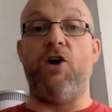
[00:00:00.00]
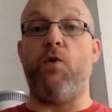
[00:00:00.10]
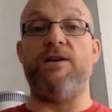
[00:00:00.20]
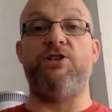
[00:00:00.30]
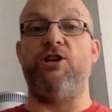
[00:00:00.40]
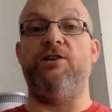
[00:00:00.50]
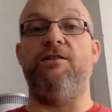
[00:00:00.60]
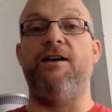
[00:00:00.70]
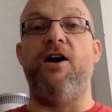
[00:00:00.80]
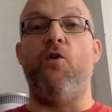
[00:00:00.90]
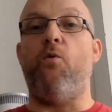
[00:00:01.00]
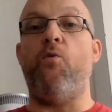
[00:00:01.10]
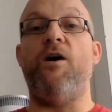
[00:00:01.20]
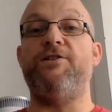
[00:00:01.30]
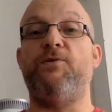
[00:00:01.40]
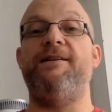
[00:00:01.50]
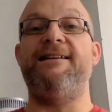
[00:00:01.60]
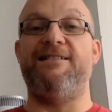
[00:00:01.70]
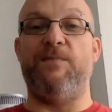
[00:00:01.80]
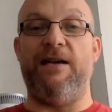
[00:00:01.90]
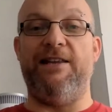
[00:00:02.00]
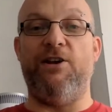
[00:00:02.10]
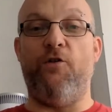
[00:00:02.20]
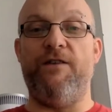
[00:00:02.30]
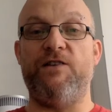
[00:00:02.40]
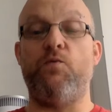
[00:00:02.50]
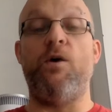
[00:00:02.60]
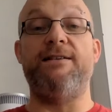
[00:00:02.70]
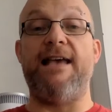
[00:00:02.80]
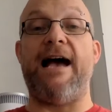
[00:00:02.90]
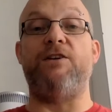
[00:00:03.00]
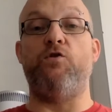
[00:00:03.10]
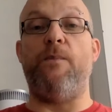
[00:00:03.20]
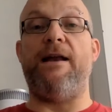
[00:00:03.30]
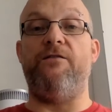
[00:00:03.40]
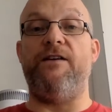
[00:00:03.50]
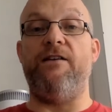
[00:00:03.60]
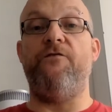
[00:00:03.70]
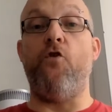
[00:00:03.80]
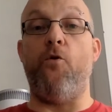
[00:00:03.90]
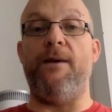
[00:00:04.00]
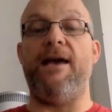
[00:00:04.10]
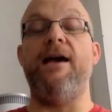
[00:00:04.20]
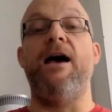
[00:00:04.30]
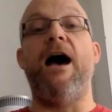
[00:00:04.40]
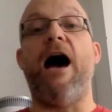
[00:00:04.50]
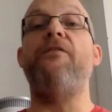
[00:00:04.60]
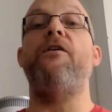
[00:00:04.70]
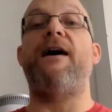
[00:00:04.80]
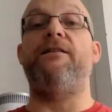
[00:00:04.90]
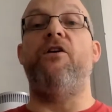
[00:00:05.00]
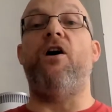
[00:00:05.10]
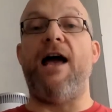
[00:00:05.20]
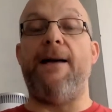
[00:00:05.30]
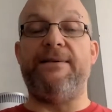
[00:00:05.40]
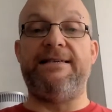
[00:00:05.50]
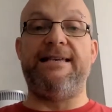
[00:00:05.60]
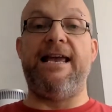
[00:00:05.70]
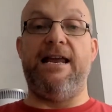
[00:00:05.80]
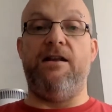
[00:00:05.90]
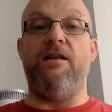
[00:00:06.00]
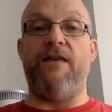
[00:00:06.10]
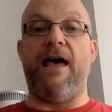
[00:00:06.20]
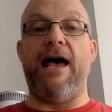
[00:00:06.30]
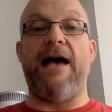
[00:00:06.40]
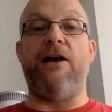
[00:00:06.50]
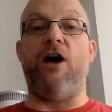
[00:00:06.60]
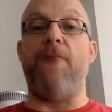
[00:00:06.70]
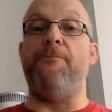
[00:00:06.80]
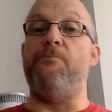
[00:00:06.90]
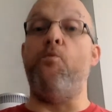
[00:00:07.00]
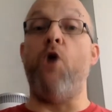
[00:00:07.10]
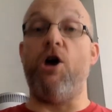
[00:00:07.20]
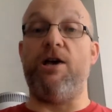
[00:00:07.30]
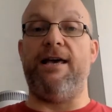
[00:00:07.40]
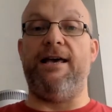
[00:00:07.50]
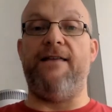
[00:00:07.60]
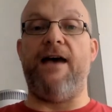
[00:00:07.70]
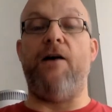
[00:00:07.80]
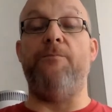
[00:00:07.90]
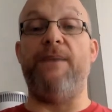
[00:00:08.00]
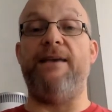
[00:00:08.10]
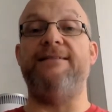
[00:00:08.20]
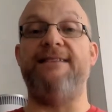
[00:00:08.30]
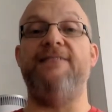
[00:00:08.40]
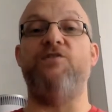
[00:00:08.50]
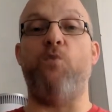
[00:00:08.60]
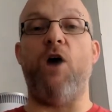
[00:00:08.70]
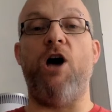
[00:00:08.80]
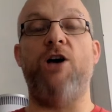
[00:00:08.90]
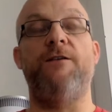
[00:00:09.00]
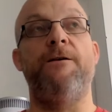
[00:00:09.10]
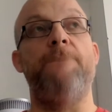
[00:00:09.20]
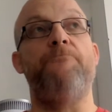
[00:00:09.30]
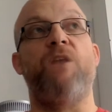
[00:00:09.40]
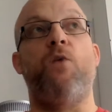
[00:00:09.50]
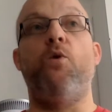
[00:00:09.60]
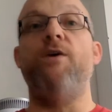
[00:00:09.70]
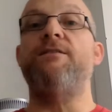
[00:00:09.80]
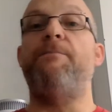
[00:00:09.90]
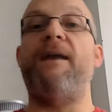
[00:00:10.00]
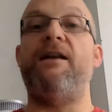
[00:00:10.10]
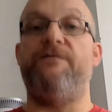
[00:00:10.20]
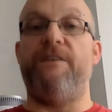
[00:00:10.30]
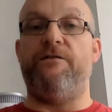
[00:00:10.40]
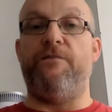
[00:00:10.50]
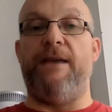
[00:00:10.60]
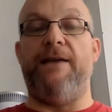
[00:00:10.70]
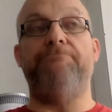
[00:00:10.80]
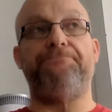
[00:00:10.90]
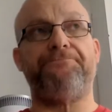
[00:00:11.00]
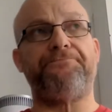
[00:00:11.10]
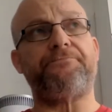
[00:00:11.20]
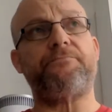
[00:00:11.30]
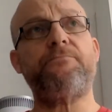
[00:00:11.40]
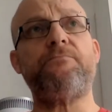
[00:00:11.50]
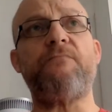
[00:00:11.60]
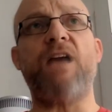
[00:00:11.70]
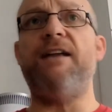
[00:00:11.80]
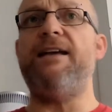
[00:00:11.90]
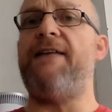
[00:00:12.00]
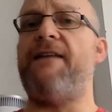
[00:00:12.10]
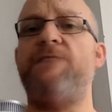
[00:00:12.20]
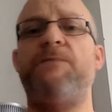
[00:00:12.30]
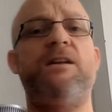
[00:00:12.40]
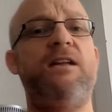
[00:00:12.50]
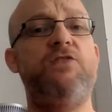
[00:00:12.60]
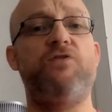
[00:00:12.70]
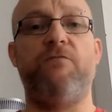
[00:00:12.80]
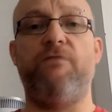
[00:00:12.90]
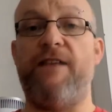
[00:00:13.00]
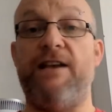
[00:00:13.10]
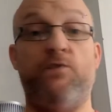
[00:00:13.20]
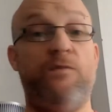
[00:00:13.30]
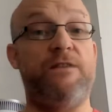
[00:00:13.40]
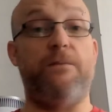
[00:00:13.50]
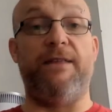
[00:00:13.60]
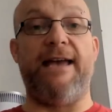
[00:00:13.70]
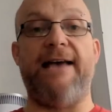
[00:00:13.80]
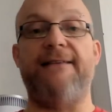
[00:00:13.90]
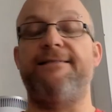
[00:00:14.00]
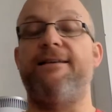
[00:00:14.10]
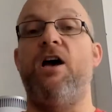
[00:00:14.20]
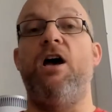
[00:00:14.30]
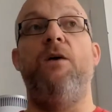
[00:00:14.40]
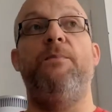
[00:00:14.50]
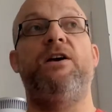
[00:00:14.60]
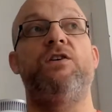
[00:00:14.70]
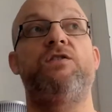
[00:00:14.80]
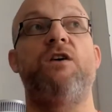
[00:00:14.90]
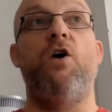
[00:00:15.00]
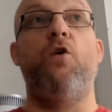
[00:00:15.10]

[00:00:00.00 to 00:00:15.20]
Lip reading: question, well, why do I need to be in the office? What is the actual benefit for me, other than that I am seen there and I am working there, I'm being seen to work? What is the benefit for me? And again, that's been an interesting reflection with some of the guests, because